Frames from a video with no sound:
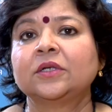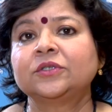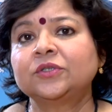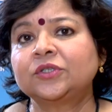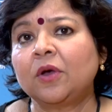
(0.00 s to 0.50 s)

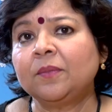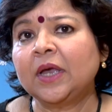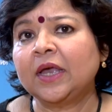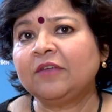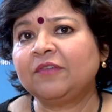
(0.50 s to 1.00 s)
So
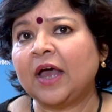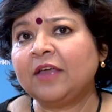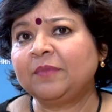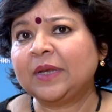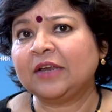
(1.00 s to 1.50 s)
Soumya, if
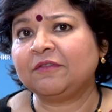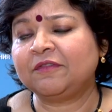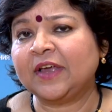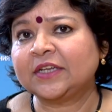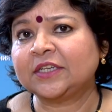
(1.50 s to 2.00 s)
I've been
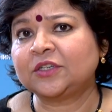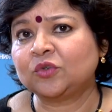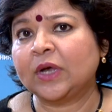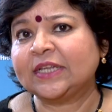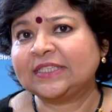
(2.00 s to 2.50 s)
infected,
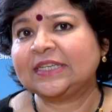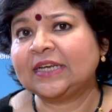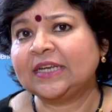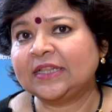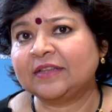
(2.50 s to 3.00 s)
do I still
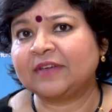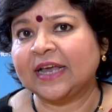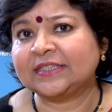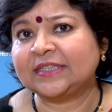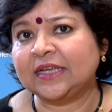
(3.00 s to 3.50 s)
need the
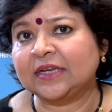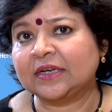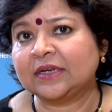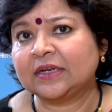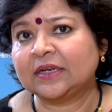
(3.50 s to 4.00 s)
vaccine?
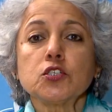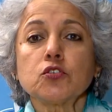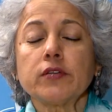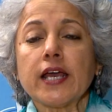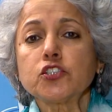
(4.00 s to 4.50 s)

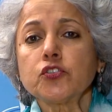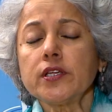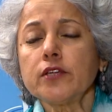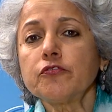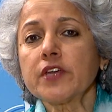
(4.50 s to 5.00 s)
So natural
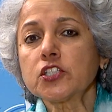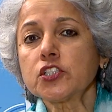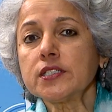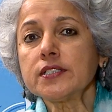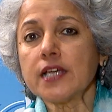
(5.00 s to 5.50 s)

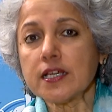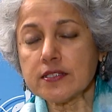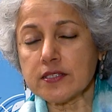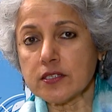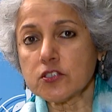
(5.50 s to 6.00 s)
infection
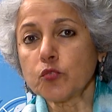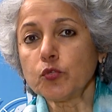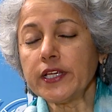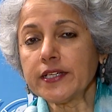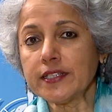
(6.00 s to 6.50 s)
does
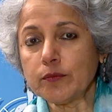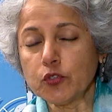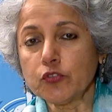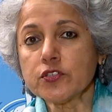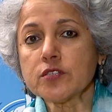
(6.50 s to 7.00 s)
stimulate the
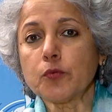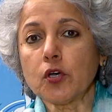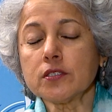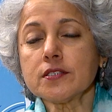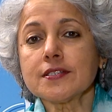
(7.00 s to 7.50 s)
immune
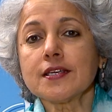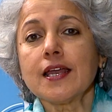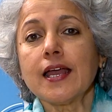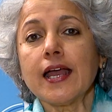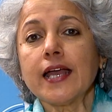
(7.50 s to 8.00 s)
response
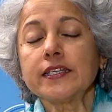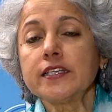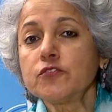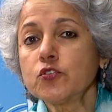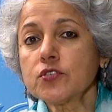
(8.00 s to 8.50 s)
and
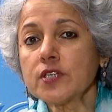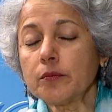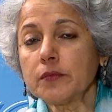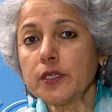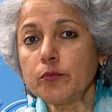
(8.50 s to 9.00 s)
gives you
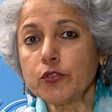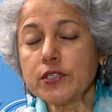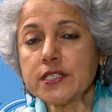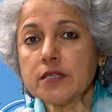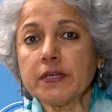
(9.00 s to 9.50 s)
some
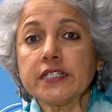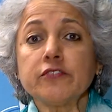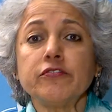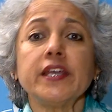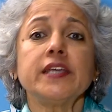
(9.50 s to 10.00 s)
immunity, but it
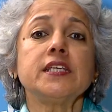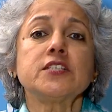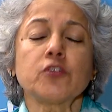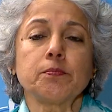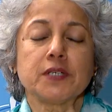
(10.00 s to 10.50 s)
varies
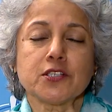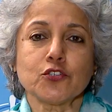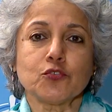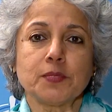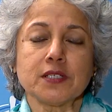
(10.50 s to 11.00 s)
from person
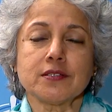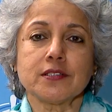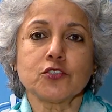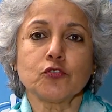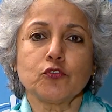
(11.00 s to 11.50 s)
to person.
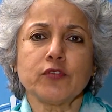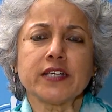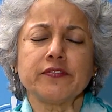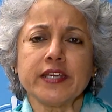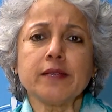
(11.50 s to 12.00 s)
So if you've had
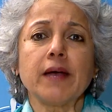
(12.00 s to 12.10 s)
a very